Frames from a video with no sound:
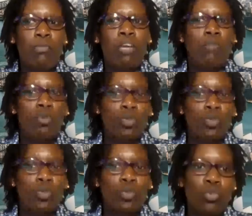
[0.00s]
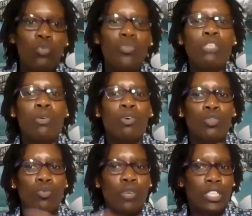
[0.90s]
people are able to do it in two weeks
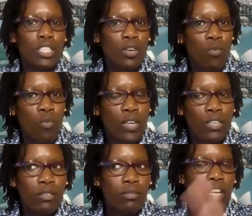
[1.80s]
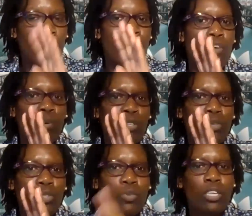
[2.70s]
because you can take one, there are four
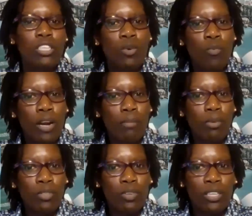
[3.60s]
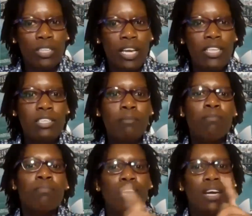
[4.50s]
modules. You can take one module at eight,
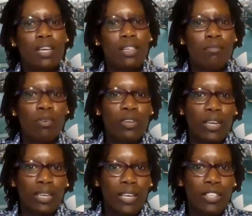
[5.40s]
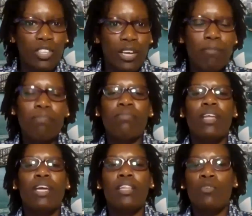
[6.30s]
another module at lunchtime,
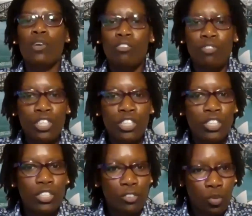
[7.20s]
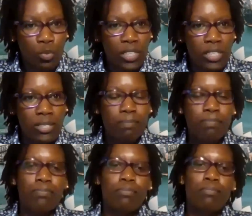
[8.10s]
and then you can finish this in two weeks.